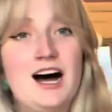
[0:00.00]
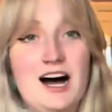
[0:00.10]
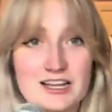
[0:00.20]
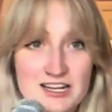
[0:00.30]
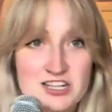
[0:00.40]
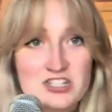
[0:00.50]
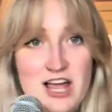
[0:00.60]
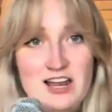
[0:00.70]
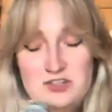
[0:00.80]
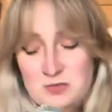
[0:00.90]
I think it
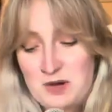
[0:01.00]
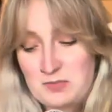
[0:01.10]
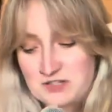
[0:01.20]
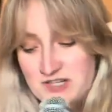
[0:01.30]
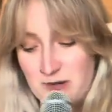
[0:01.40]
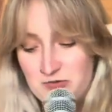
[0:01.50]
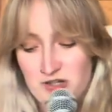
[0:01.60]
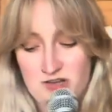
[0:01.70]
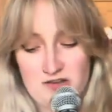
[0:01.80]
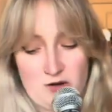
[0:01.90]
challenged my
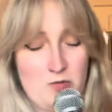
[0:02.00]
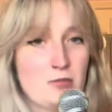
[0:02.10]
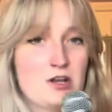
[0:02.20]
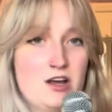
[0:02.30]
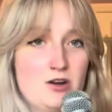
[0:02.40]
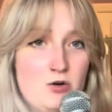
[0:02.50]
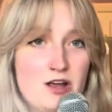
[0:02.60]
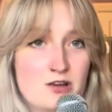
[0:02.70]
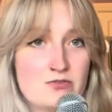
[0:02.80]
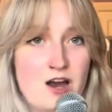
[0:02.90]
perception that women on
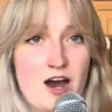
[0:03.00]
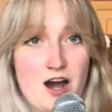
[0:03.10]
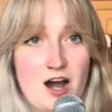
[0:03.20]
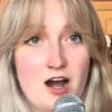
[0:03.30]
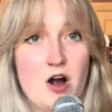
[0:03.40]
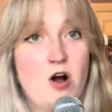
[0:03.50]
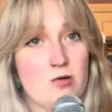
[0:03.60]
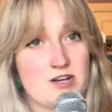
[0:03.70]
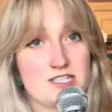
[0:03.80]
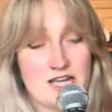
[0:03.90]
OF are
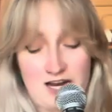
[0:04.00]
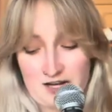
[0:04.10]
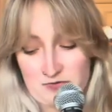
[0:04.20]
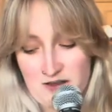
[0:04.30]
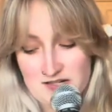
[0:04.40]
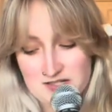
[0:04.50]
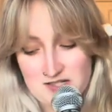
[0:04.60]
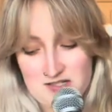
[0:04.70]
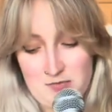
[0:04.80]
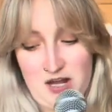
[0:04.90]
always selling a fantasy
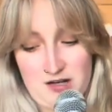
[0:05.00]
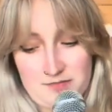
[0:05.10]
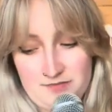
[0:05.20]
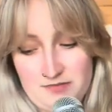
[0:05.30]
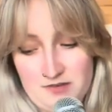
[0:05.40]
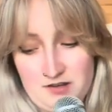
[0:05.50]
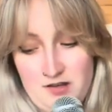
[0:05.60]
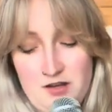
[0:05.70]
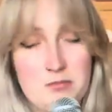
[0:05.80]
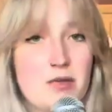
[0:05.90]
to men.
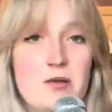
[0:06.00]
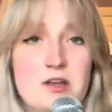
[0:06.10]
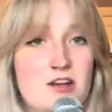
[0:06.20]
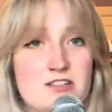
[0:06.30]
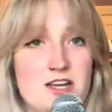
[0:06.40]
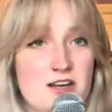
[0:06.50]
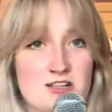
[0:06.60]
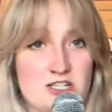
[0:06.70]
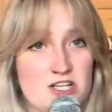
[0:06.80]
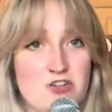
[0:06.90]
Maybe they're selling
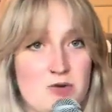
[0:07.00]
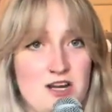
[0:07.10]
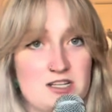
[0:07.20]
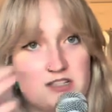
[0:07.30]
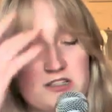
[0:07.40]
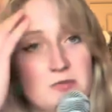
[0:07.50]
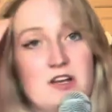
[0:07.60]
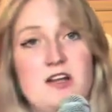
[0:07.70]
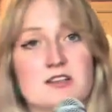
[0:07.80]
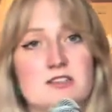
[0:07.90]
their sexuality to somebody
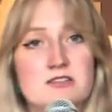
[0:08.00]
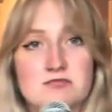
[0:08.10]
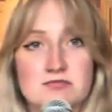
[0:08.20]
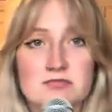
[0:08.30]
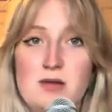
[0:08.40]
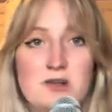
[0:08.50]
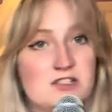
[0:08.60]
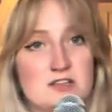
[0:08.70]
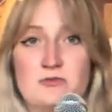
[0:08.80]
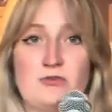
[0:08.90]
else. Maybe
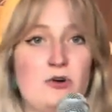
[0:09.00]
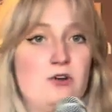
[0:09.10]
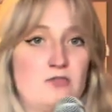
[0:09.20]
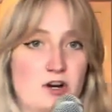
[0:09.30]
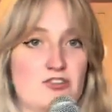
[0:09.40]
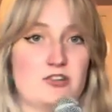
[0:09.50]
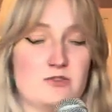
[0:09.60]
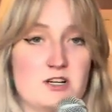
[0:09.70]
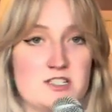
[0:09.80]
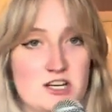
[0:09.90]
it's a full version of
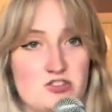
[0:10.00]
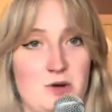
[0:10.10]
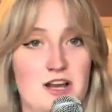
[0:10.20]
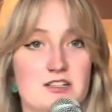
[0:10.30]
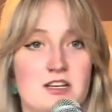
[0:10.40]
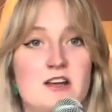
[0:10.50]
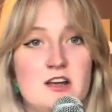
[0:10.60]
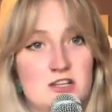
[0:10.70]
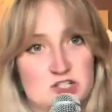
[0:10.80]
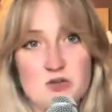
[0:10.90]
their sexuality
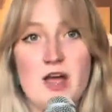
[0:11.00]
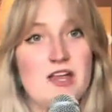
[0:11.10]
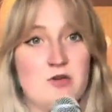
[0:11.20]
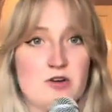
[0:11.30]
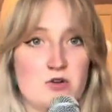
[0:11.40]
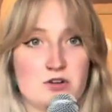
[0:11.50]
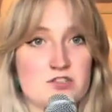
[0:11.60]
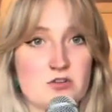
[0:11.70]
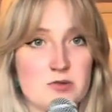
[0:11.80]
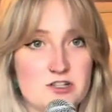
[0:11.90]
to anyone who'll
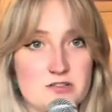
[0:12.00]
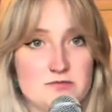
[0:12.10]
consume it.